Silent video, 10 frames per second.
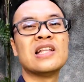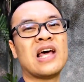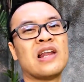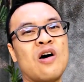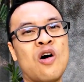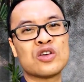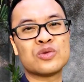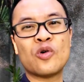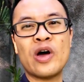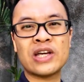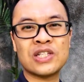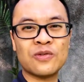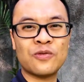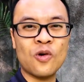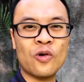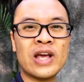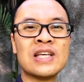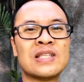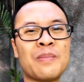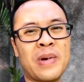then Osmo Action 4
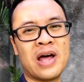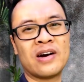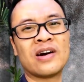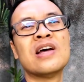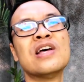is the better